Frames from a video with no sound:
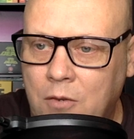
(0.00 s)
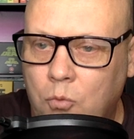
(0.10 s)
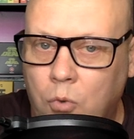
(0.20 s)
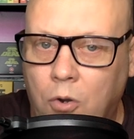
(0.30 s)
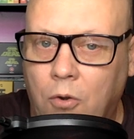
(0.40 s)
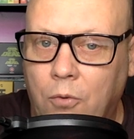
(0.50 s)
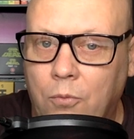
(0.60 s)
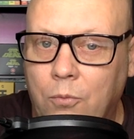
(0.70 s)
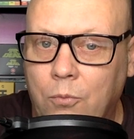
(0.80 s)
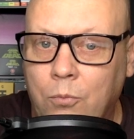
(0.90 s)
were
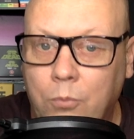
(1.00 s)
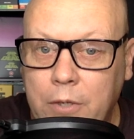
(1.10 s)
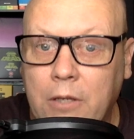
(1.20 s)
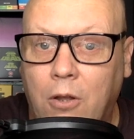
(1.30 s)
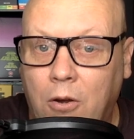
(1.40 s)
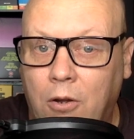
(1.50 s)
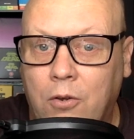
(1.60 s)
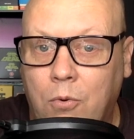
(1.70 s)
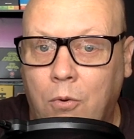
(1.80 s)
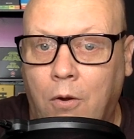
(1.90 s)
real
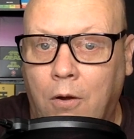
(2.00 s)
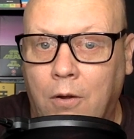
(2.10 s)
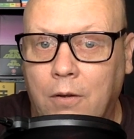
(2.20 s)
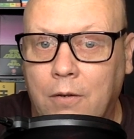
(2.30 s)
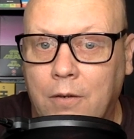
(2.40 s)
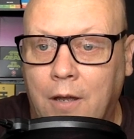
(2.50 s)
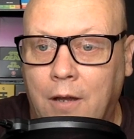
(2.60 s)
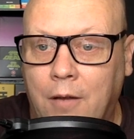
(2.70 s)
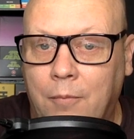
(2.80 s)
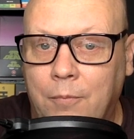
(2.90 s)
hardcore
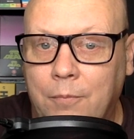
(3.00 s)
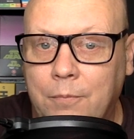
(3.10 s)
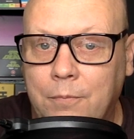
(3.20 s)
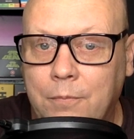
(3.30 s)
um,